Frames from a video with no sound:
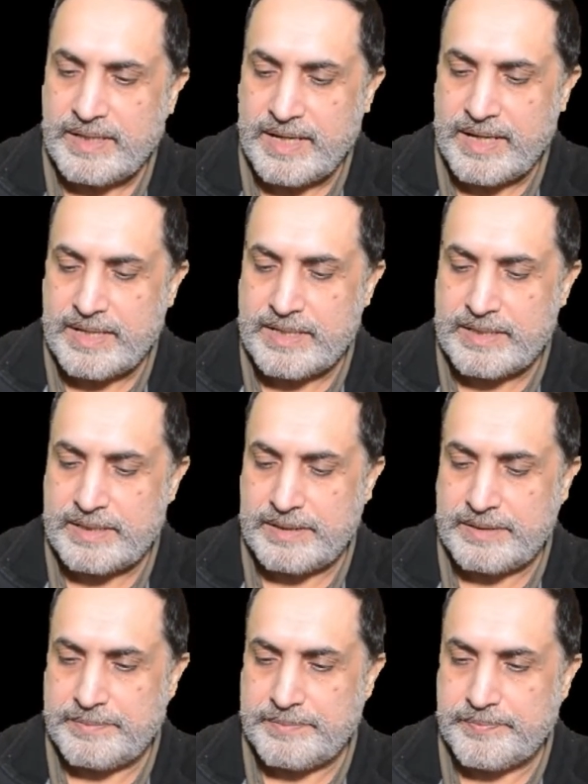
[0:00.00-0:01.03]
and
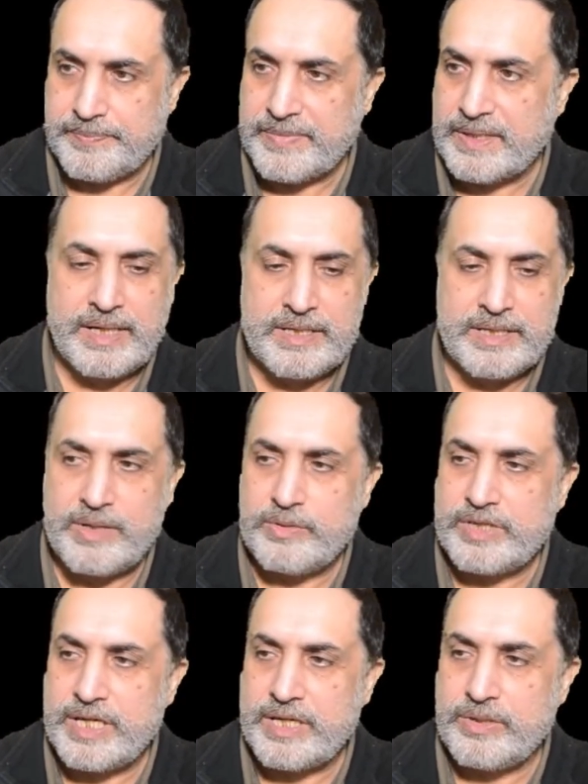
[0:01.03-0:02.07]
I'll now
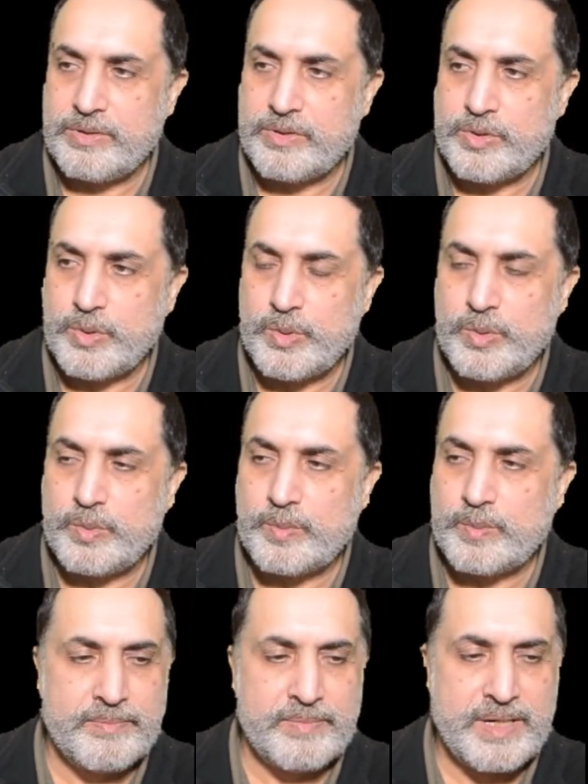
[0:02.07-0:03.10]
take you to
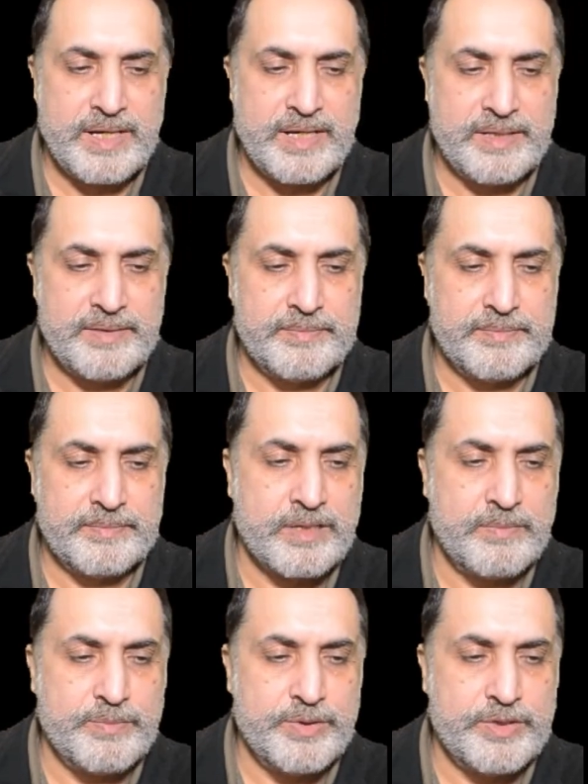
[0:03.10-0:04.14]
my
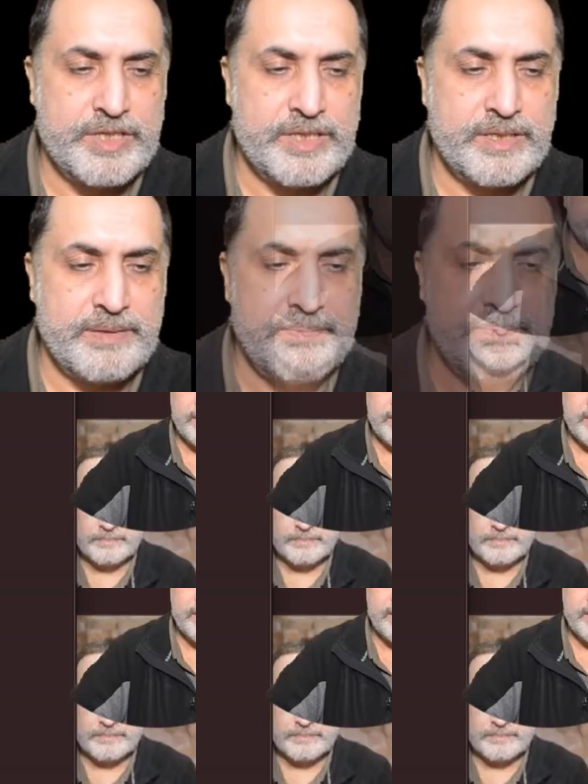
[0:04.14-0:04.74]
computer,